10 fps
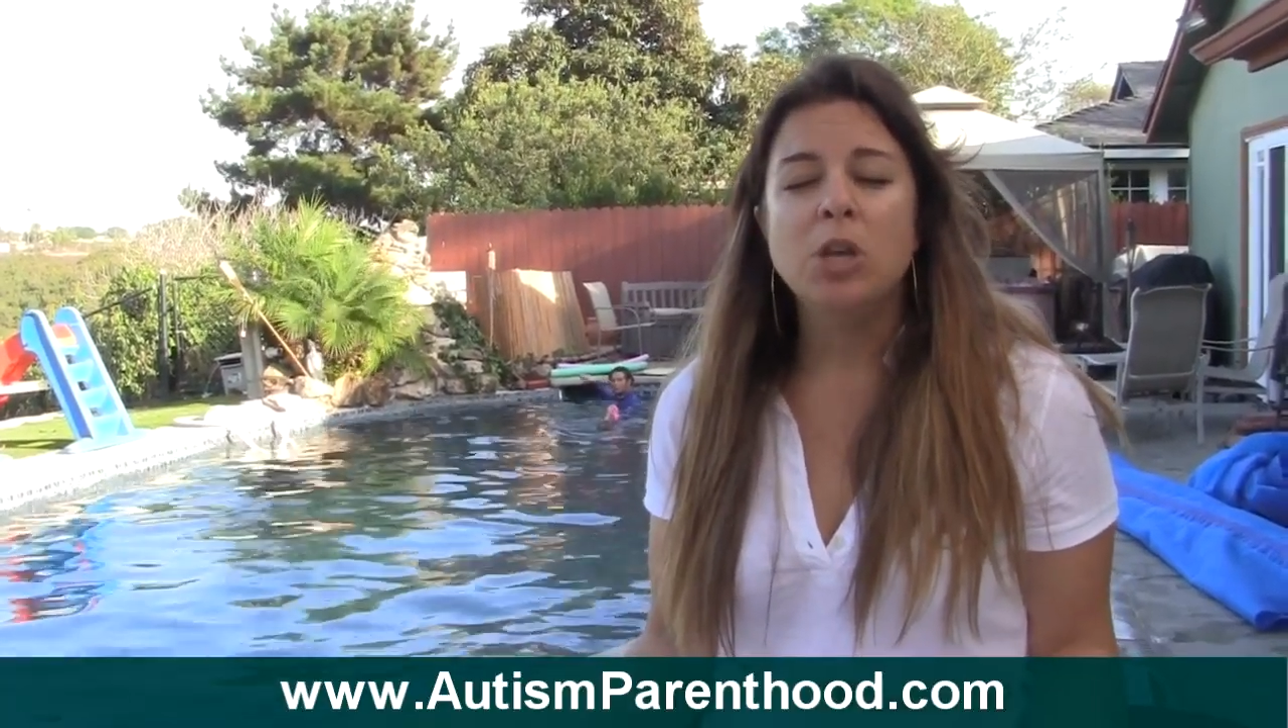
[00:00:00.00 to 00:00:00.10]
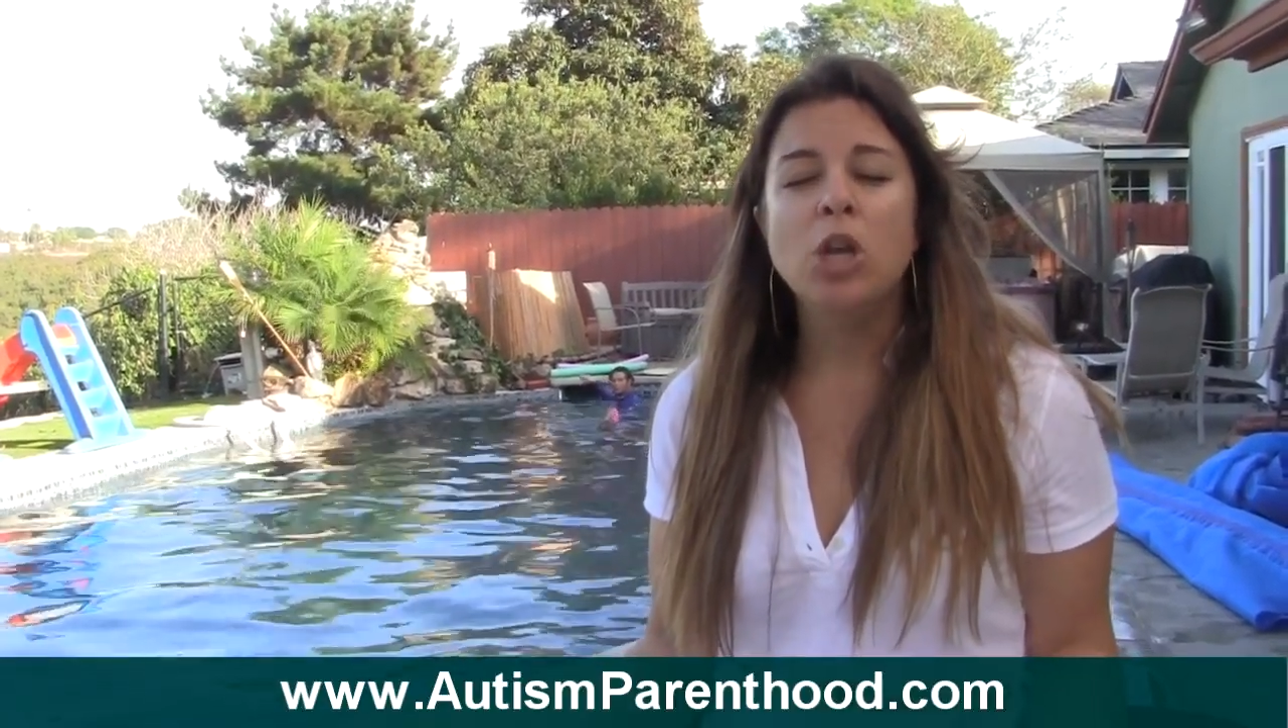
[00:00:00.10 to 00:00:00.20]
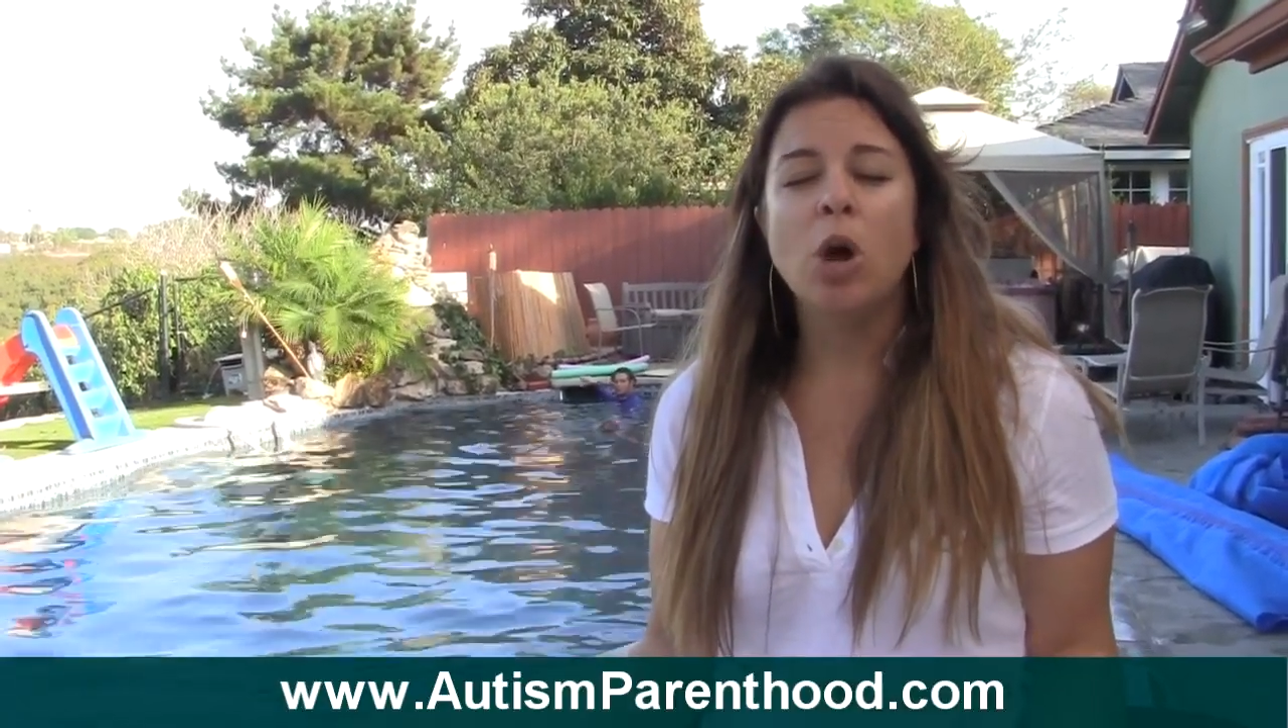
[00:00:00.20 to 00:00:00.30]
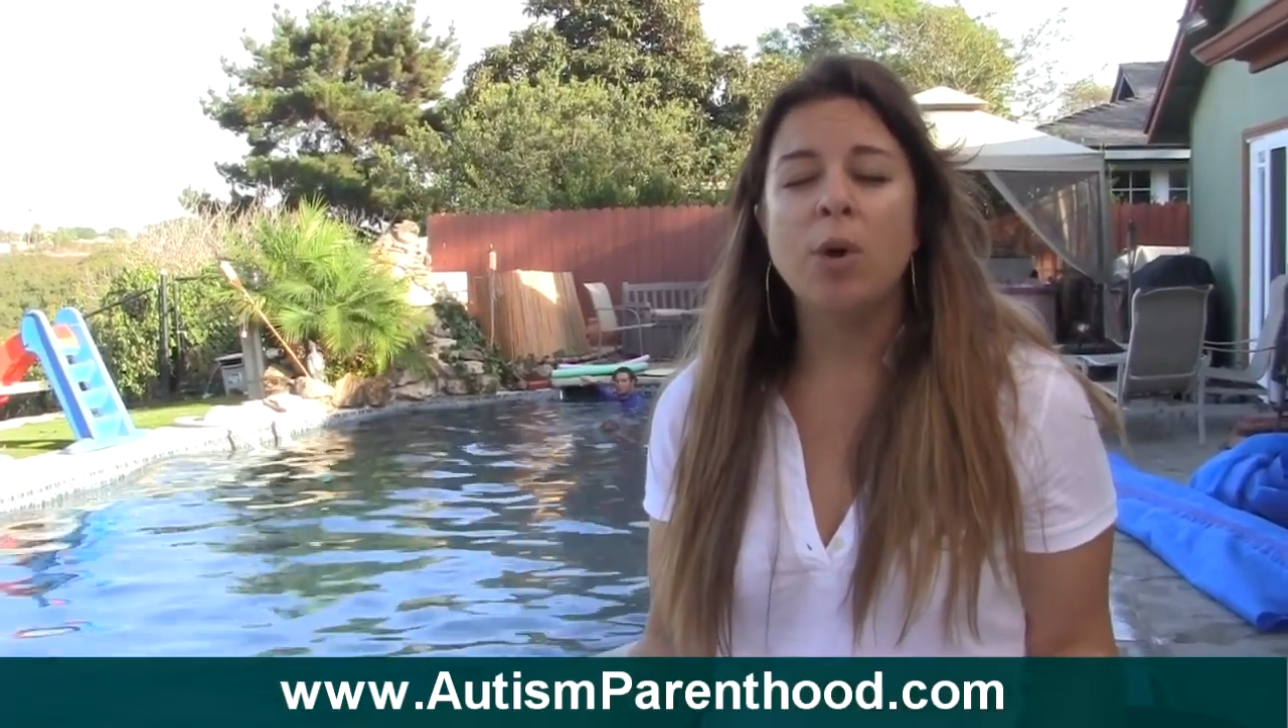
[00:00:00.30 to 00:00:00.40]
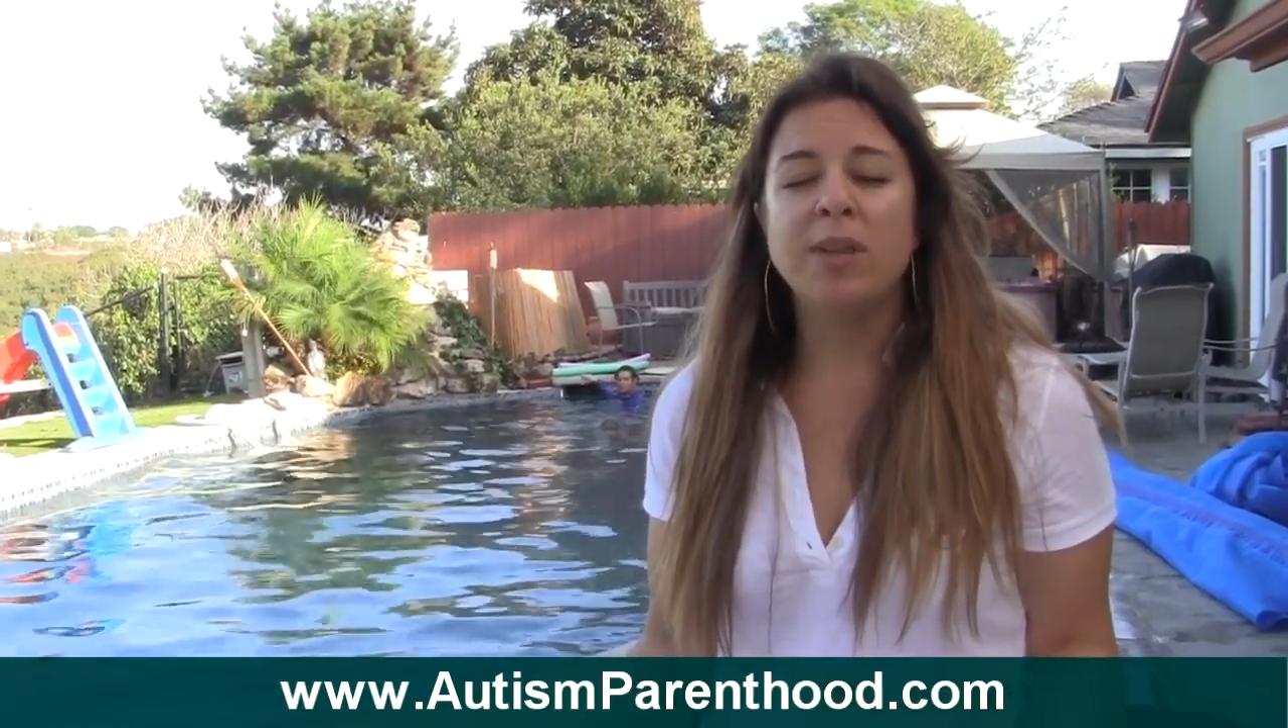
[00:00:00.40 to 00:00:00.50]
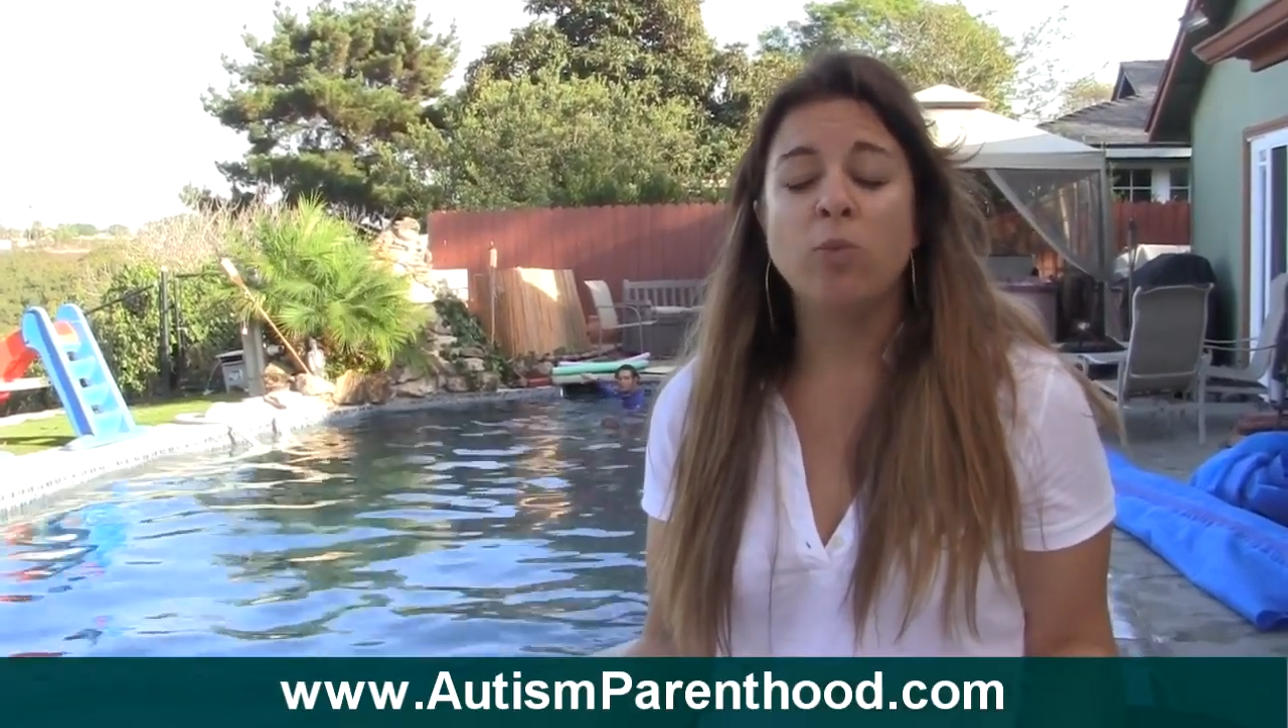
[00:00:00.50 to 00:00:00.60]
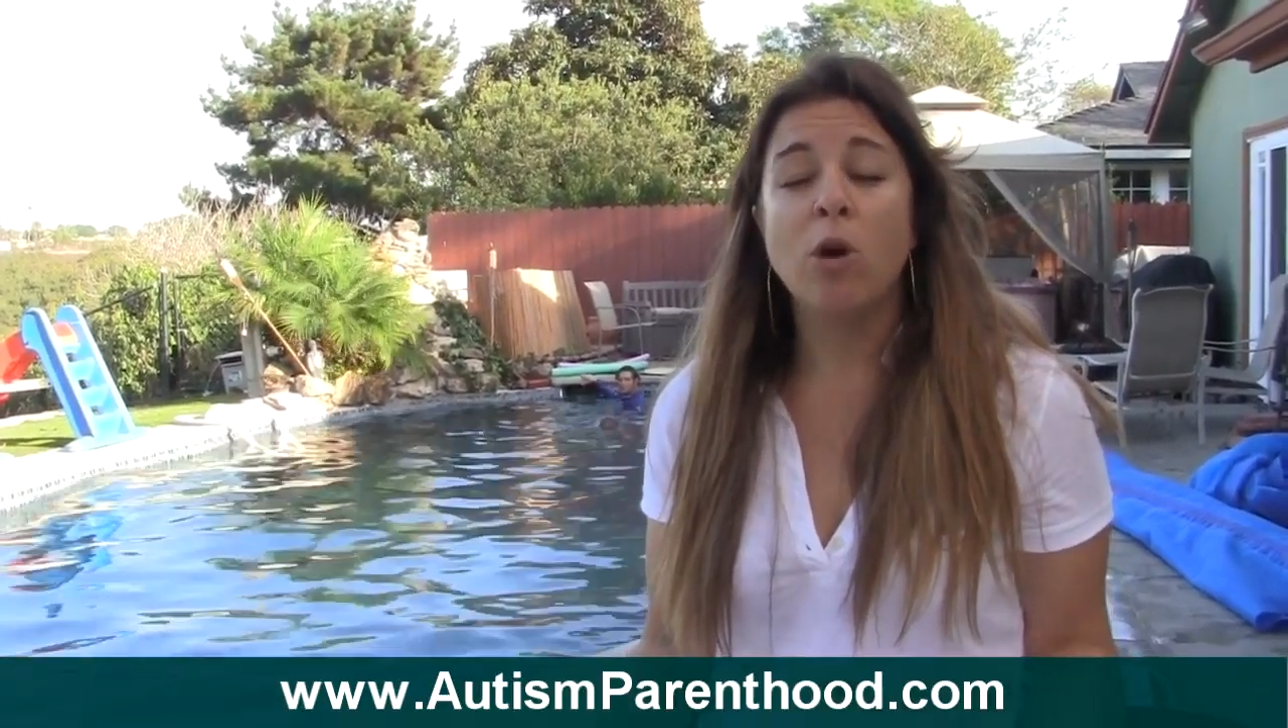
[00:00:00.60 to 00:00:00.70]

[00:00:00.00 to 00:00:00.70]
you know, it's